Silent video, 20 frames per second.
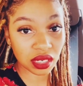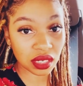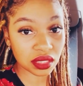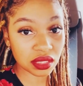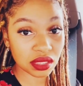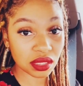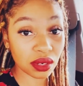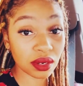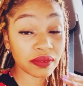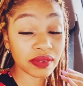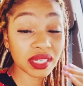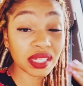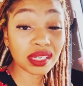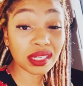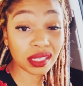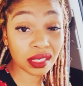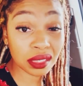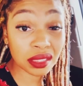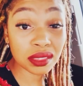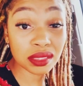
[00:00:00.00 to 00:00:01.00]
So if he
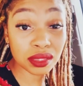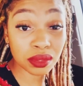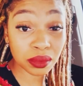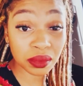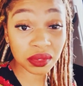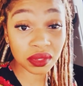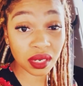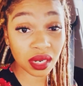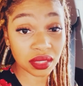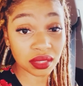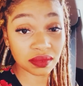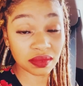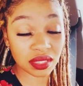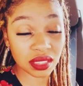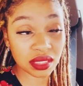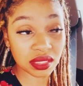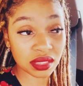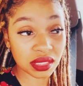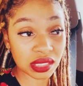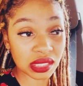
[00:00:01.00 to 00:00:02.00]
is doing all of
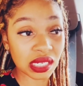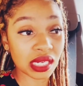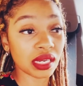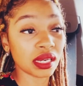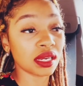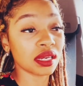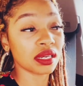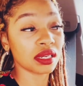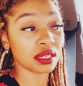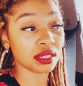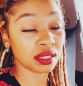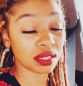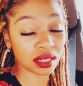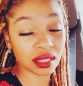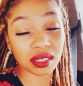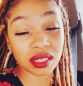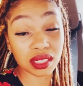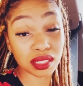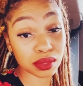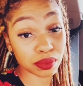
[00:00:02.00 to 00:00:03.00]
this,
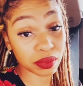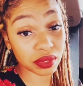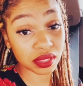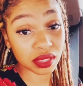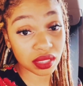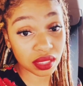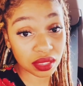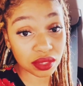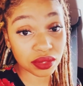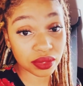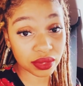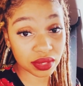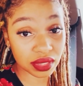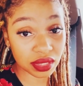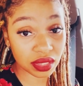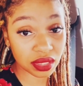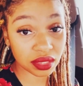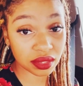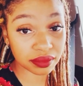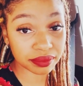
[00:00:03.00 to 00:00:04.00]
then he's really
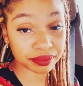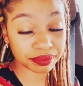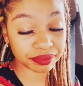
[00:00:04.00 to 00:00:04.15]
interested.